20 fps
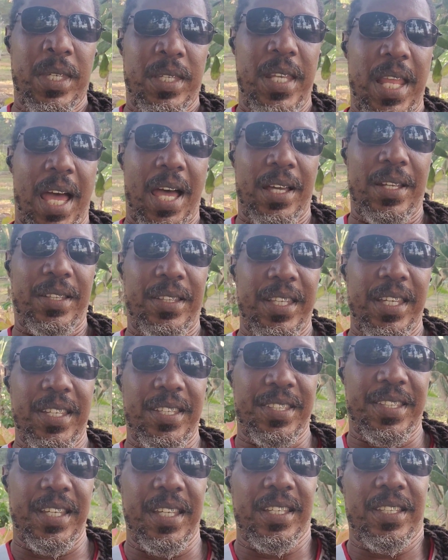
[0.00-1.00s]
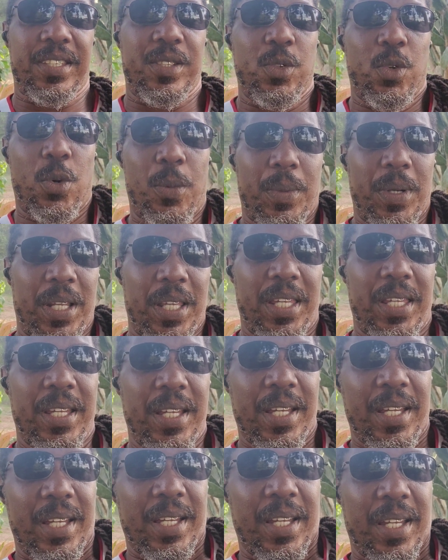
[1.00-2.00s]
Now, these things normally
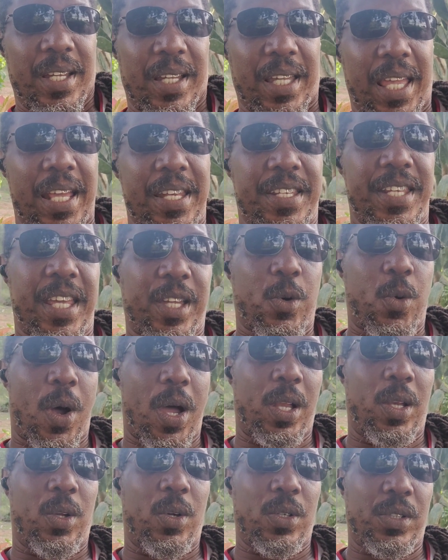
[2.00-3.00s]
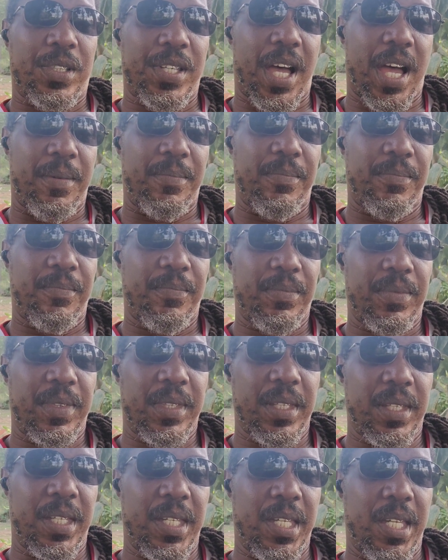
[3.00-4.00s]
can take quite a long time.
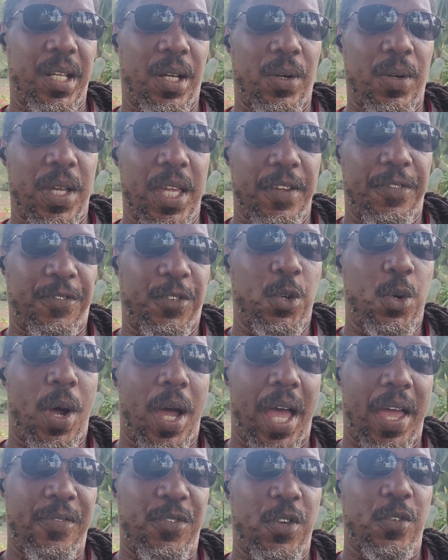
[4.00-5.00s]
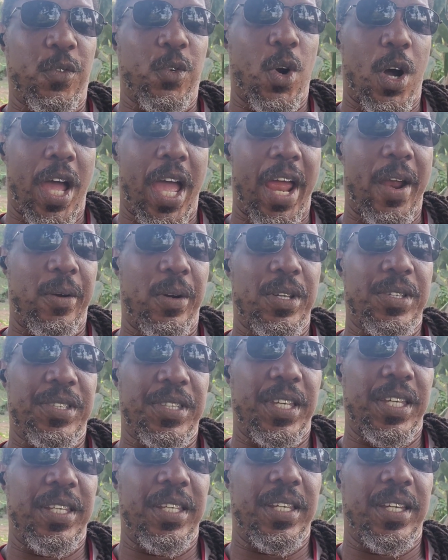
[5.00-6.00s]
You know, if you've got
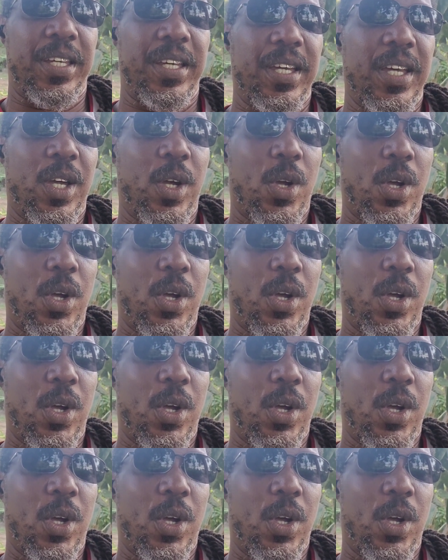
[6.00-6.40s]
errors in the